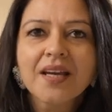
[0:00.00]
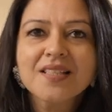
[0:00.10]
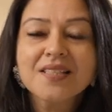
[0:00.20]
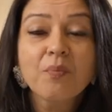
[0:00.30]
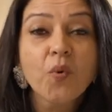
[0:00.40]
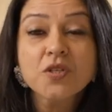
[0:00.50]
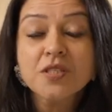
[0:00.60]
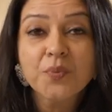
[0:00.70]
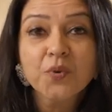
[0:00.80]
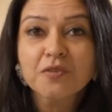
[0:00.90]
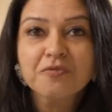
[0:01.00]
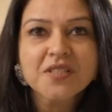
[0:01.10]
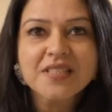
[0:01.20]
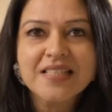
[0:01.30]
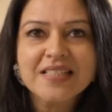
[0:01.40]
It's the most
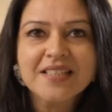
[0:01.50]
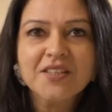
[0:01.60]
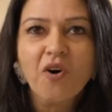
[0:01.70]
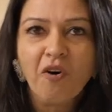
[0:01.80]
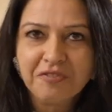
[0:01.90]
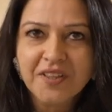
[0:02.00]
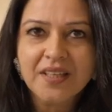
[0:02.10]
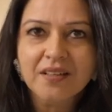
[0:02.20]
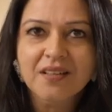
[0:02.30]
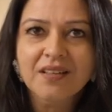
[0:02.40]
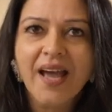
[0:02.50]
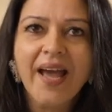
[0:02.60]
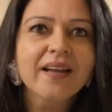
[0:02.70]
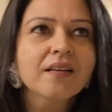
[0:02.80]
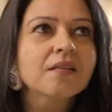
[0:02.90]
beautiful season of the year,
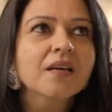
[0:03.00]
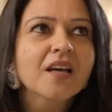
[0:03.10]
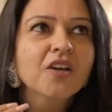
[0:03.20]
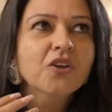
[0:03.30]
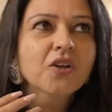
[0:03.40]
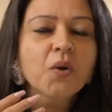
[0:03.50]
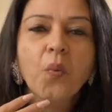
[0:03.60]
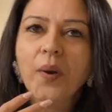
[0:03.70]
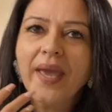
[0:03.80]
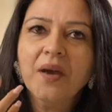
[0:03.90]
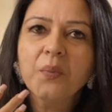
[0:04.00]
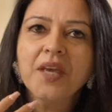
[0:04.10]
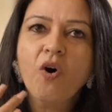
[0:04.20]
and you know, the way we